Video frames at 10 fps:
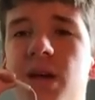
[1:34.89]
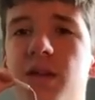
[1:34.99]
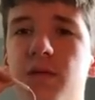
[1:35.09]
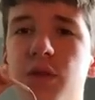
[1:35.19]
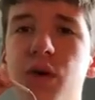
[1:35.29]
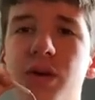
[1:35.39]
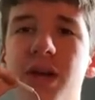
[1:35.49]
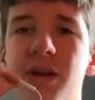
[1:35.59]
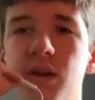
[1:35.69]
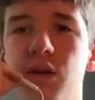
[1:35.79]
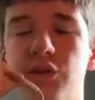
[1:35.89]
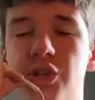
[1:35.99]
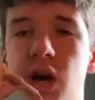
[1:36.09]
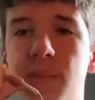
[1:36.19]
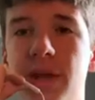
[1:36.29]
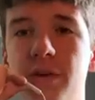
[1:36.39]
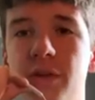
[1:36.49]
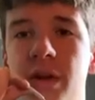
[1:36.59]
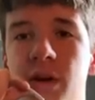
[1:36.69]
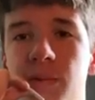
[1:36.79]
The flow can get a little choppy here
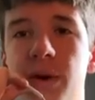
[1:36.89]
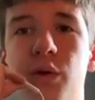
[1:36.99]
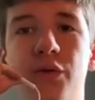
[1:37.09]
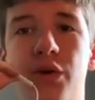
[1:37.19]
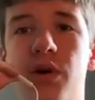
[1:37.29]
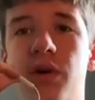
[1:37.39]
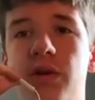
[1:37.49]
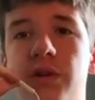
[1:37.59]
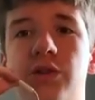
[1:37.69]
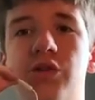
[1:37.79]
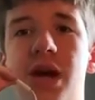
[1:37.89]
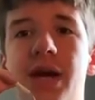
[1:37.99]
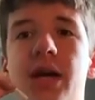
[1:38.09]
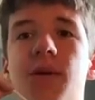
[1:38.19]
and there, but overall on this track,